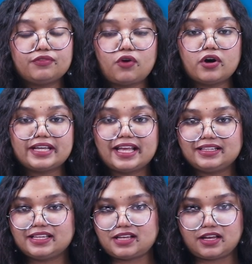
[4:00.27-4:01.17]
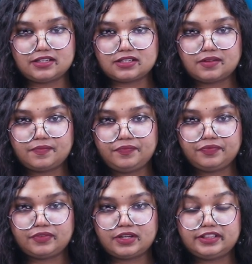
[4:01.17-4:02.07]
afford a healthy diet.
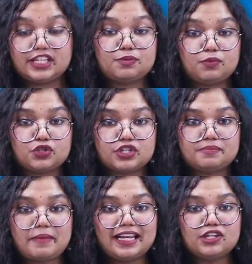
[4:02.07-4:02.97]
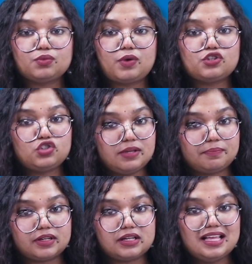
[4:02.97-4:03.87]
This pushes many toward
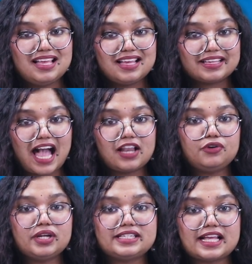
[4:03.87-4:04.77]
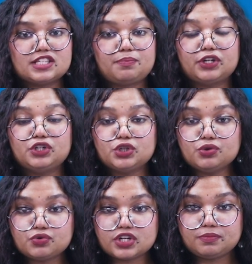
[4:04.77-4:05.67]
cheaper, calorie-dense but
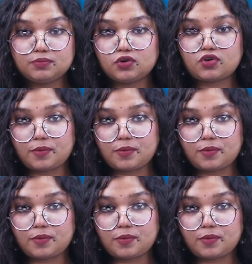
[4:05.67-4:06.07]
nutrient-poor